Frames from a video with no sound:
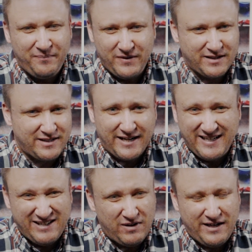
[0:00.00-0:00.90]
as I say,
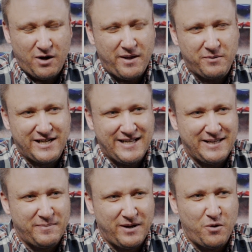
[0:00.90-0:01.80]
didn't really know there was
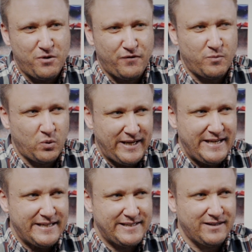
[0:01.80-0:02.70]
anything below the Football
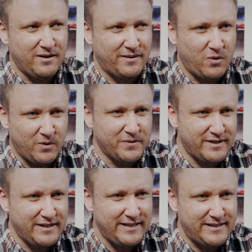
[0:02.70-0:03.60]
League until I got
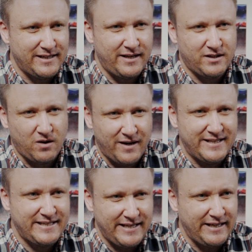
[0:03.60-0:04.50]
onto the internet and
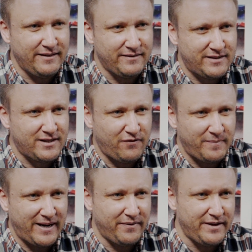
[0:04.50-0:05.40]
started seeing stuff
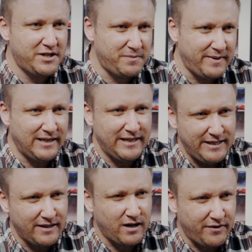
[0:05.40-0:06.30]
about the Isthmian
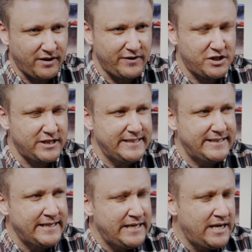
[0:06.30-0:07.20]
League and other
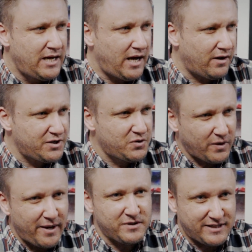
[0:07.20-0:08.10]
divisions. And I
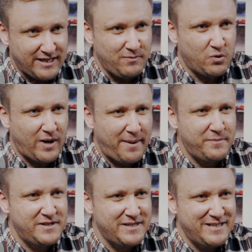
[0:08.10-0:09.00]
saw there was a team called
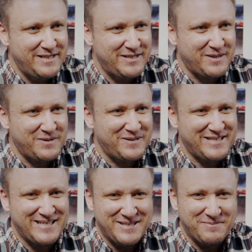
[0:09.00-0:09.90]
Hampton, so I
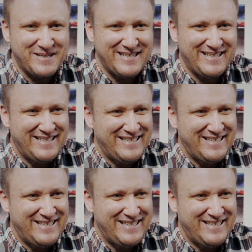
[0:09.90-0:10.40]
said to my